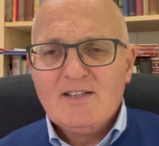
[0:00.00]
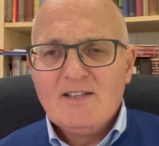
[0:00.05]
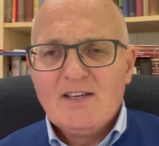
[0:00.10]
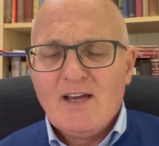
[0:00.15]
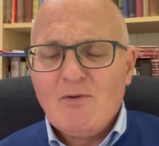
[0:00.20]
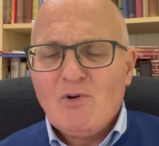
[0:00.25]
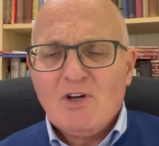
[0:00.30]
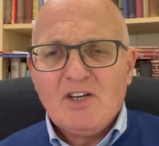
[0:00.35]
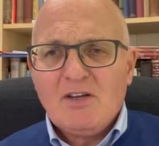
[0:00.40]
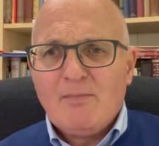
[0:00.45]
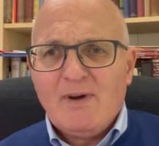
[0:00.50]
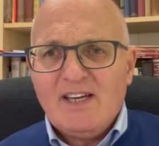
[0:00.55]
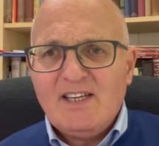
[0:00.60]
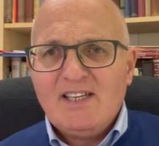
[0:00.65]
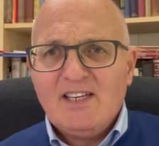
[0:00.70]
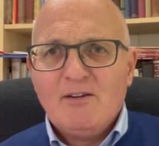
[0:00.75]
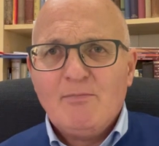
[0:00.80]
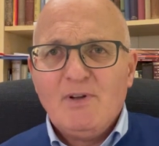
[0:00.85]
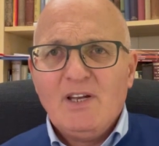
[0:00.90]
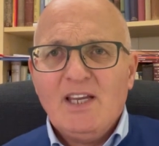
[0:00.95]
I wonder, my
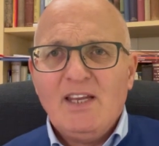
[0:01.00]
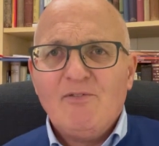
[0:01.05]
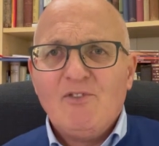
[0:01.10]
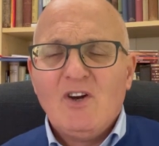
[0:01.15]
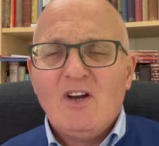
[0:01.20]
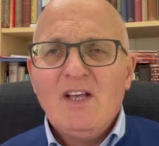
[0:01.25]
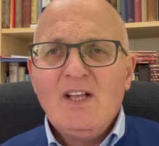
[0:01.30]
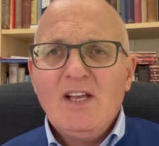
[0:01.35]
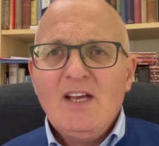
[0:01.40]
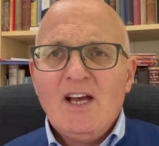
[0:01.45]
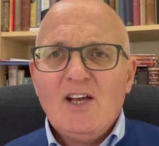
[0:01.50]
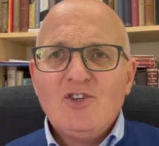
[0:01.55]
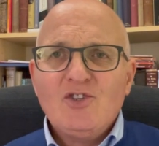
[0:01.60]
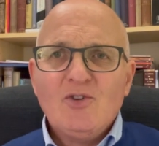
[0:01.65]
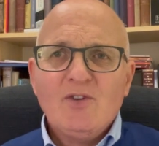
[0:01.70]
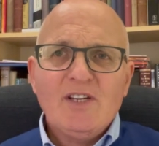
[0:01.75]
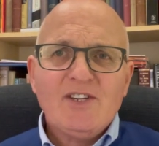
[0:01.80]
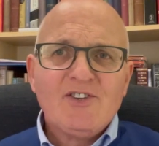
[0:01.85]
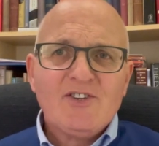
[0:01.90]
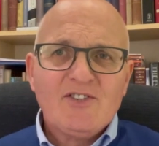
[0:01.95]
dear believer, as
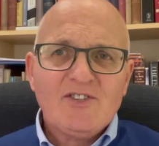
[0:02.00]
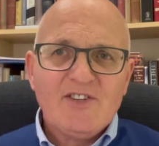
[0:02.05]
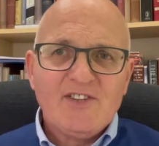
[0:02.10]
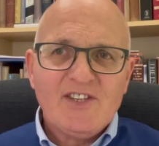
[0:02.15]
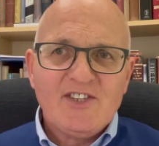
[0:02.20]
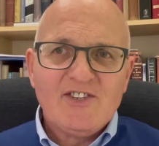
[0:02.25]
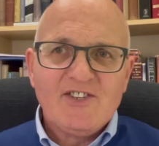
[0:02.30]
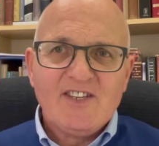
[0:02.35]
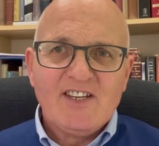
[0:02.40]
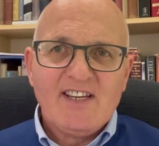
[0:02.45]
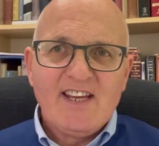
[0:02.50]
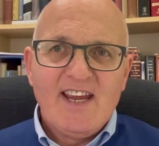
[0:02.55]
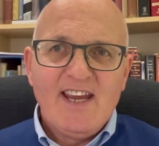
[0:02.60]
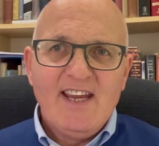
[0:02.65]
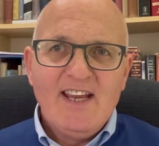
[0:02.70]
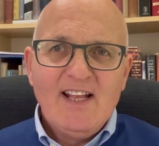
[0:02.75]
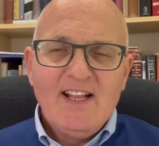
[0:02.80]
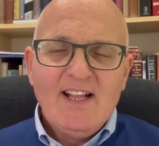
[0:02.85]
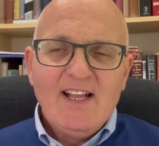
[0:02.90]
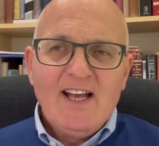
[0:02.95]
you listen to this today,
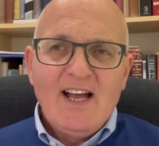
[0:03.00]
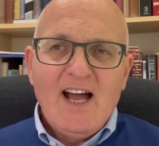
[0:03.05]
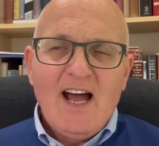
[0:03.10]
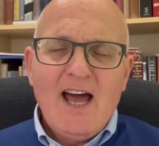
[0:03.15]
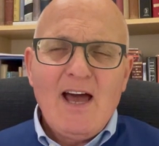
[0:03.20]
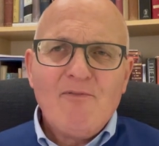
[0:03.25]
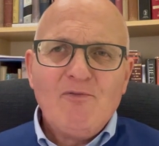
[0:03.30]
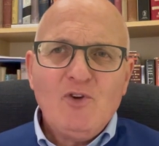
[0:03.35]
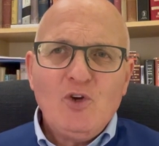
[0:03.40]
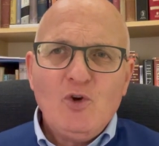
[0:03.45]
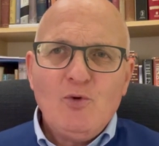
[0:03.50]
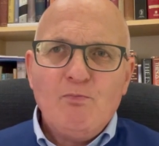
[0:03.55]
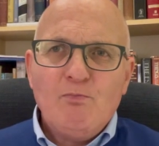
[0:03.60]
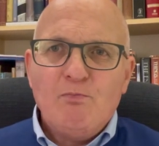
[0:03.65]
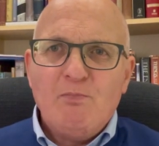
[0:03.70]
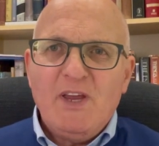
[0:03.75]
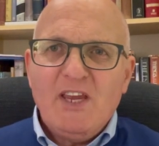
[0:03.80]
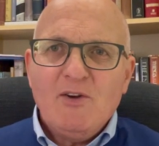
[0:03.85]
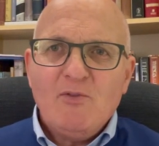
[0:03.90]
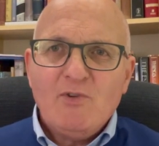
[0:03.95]
have you
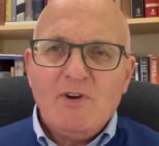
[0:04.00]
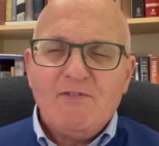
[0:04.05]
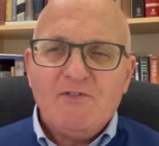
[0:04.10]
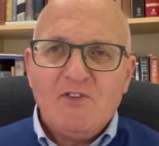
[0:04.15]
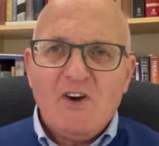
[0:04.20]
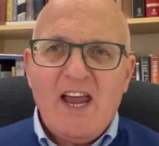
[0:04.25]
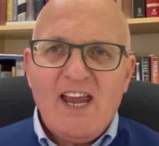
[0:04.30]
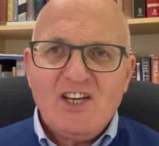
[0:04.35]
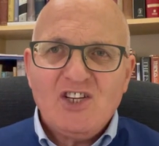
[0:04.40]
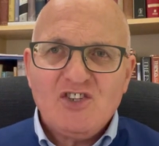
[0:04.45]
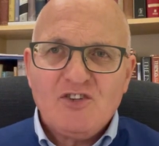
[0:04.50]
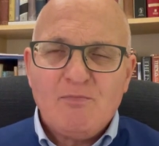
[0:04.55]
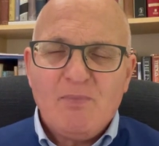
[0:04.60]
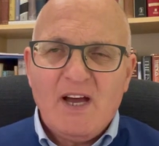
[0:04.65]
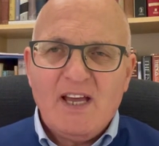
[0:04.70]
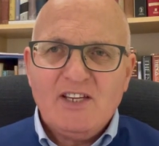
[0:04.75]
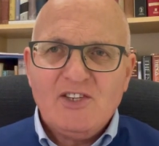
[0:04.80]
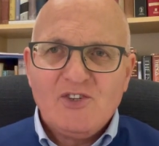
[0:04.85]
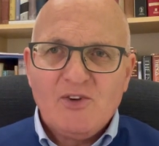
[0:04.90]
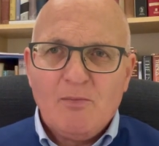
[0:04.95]
been refreshed
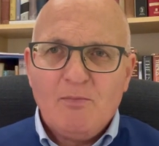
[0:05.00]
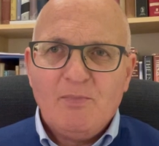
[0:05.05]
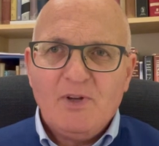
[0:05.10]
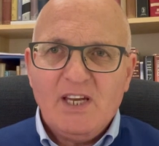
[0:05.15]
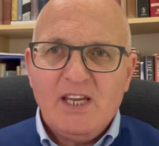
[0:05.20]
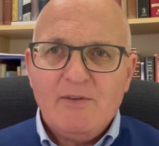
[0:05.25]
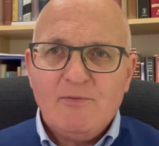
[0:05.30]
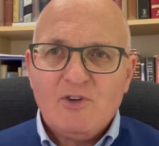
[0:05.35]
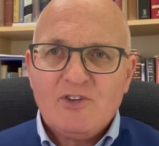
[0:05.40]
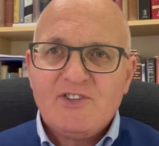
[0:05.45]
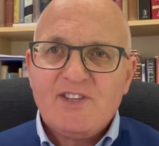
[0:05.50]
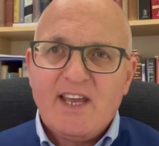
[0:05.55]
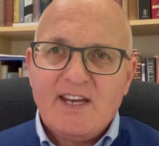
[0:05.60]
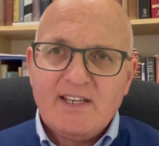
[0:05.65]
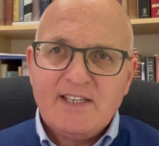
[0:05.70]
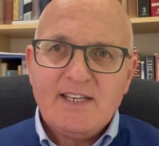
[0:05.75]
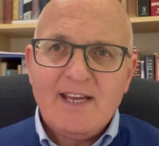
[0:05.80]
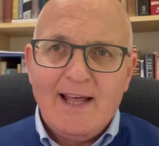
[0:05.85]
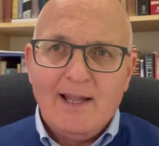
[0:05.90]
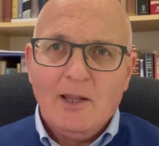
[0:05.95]
by some believers? Then
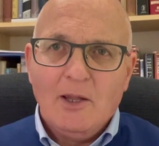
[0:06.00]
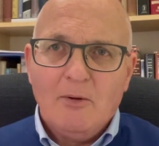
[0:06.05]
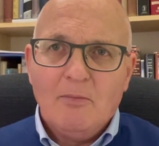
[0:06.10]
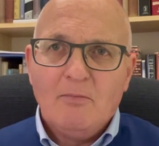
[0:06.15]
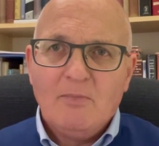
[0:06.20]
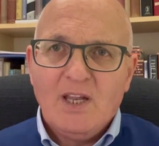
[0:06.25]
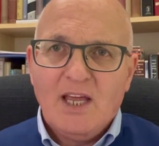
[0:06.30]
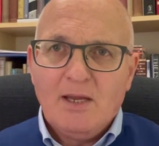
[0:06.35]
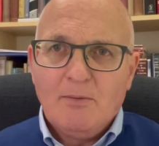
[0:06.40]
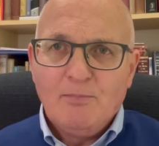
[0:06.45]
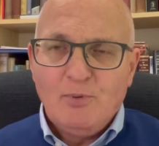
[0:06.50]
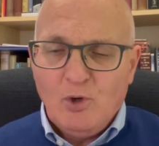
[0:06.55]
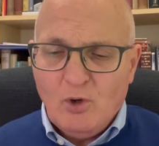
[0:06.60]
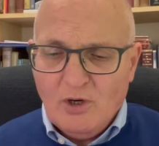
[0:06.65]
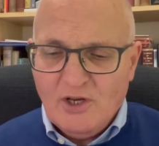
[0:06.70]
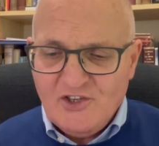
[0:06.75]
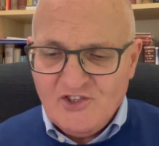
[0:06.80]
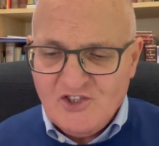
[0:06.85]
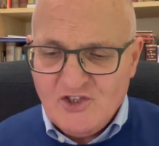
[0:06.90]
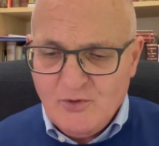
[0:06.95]
tell them, like
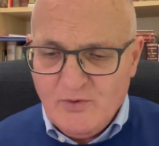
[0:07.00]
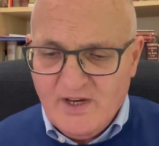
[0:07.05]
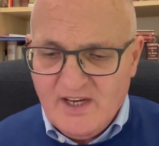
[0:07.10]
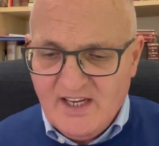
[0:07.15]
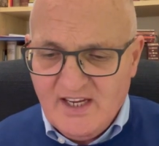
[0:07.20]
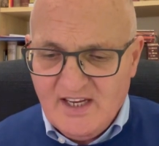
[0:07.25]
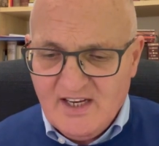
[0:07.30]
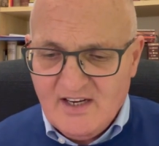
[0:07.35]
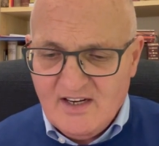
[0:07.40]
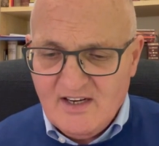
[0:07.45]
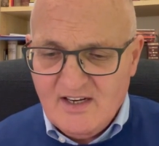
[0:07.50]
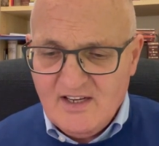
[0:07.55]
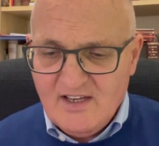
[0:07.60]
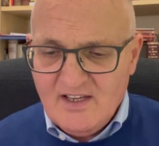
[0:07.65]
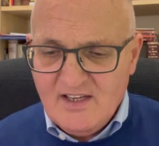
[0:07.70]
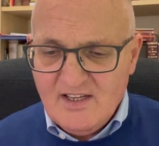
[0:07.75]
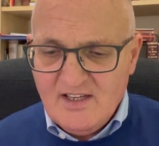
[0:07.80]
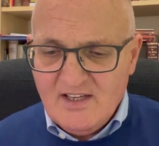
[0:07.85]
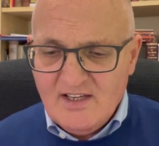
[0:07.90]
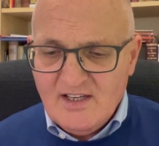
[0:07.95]
Paul is doing here.
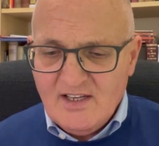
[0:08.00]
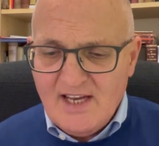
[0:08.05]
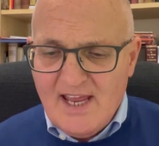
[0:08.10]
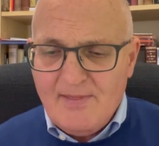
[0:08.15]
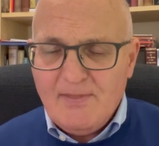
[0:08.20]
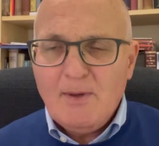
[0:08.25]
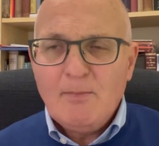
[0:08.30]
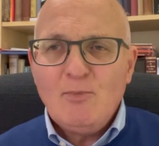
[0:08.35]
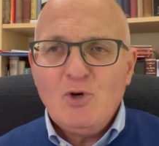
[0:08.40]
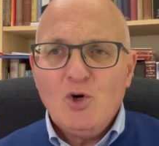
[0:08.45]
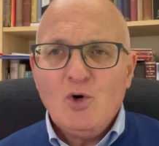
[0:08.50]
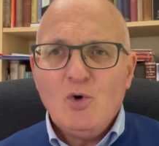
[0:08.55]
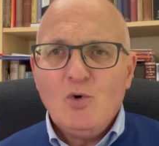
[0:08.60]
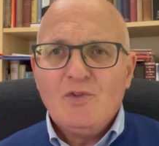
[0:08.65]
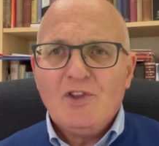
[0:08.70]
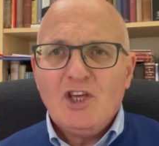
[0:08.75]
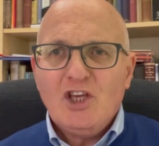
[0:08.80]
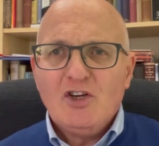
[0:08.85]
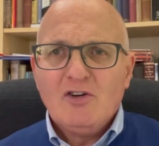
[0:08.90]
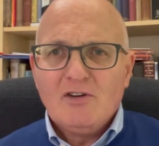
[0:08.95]
Let them know
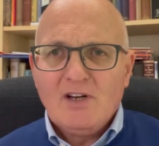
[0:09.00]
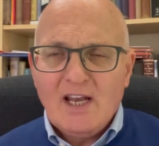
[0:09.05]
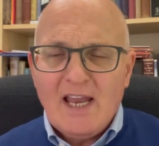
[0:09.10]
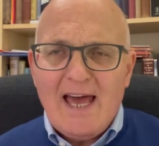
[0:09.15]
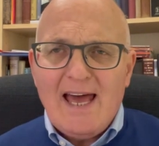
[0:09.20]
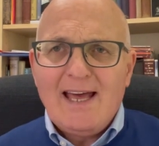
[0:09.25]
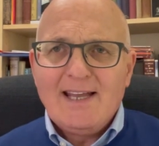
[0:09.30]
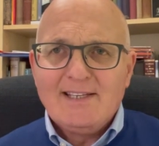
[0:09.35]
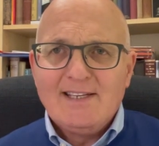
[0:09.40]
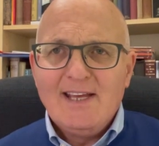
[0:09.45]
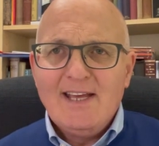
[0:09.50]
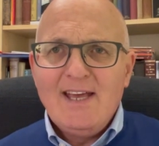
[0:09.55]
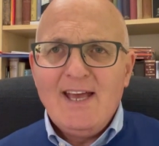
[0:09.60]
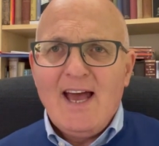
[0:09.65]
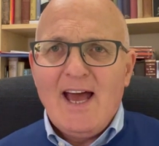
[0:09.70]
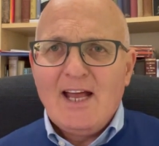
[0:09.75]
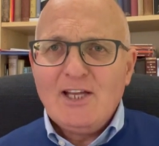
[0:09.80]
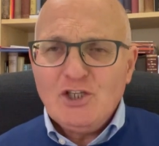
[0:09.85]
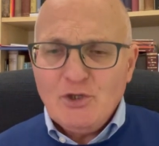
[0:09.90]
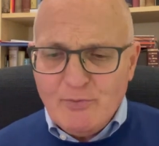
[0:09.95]
that you're glad
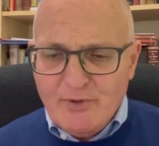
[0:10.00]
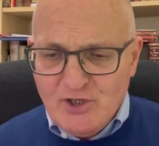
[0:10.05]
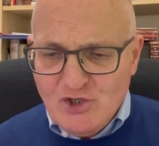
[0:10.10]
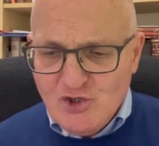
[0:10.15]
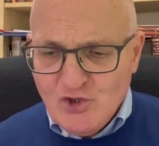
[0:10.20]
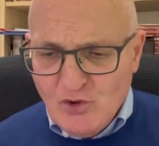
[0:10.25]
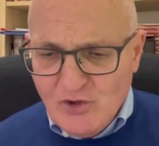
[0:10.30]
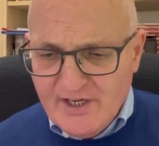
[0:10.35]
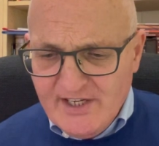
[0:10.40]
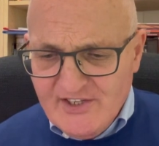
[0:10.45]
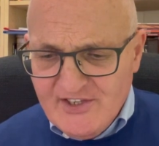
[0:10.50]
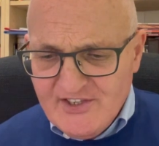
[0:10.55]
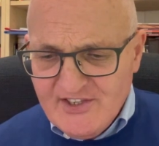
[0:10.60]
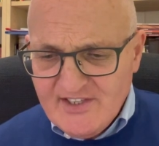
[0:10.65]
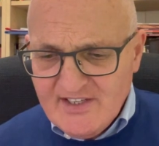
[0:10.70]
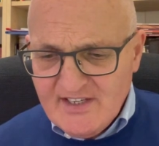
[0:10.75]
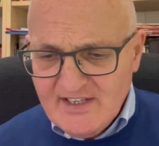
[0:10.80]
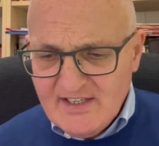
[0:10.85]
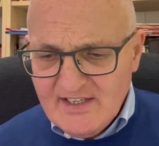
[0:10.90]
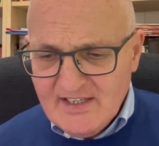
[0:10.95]
and you
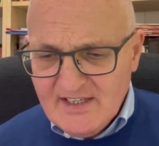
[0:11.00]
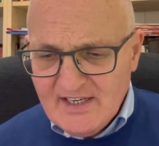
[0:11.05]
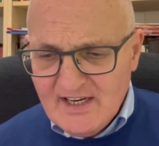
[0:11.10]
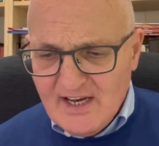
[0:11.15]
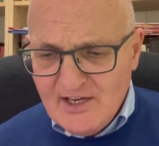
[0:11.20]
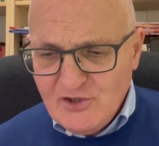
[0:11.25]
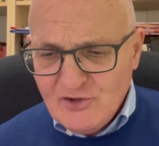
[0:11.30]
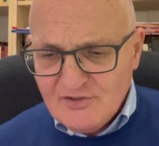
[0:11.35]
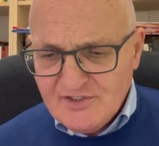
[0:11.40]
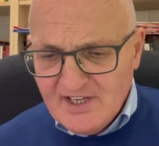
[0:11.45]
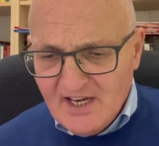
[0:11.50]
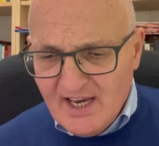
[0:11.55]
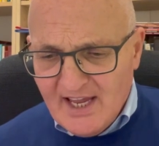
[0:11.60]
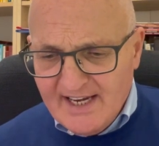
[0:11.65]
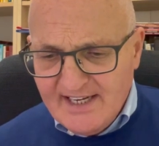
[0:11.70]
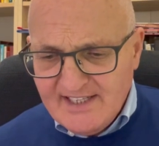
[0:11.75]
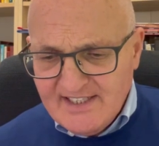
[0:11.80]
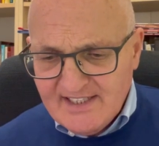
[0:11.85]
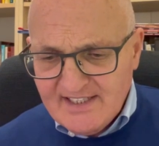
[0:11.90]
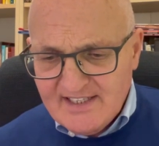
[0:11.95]
rejoice and you're
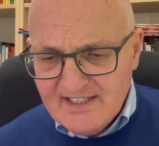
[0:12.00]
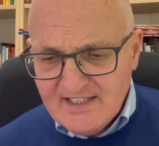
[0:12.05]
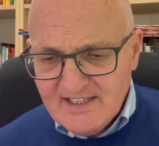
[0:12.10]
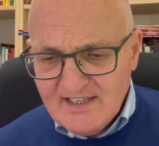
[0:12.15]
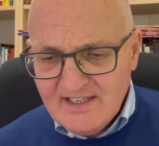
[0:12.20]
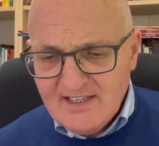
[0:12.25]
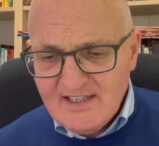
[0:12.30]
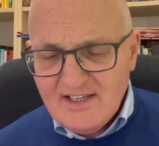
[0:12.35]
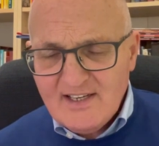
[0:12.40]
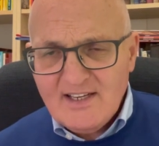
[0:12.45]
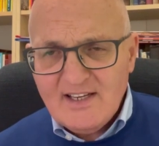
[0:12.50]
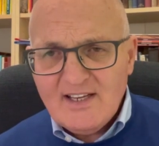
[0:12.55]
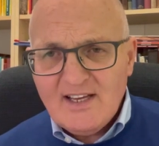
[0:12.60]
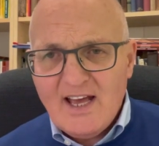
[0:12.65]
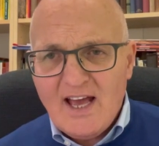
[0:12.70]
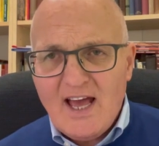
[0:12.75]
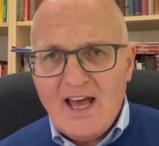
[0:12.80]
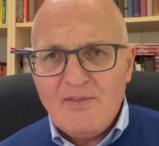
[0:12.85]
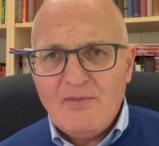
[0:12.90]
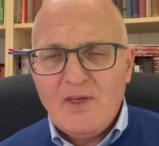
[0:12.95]
delighted
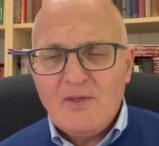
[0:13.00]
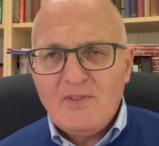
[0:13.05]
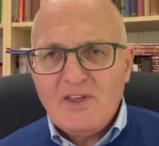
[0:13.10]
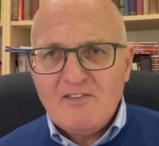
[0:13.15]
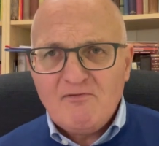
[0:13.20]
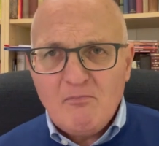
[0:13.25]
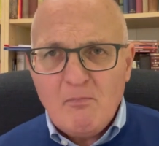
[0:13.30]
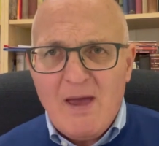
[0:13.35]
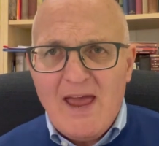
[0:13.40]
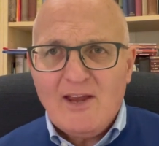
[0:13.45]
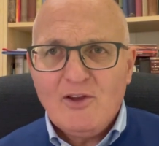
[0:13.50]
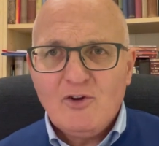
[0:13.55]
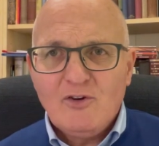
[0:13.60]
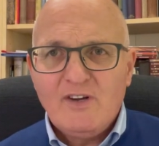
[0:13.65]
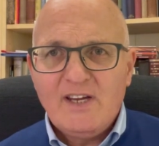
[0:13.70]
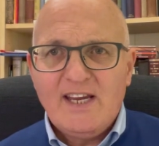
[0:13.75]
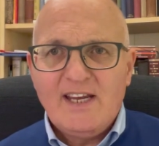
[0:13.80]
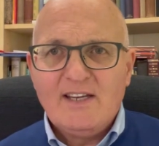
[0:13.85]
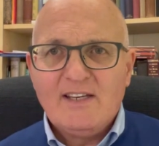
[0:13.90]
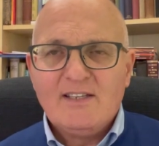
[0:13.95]
and that they've met your
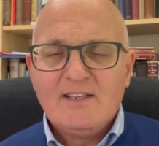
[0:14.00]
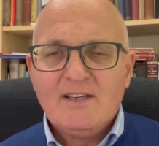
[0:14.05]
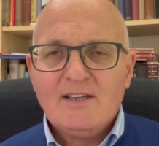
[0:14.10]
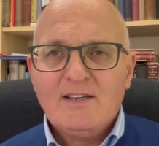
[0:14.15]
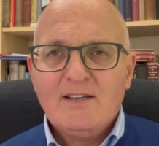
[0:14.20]
need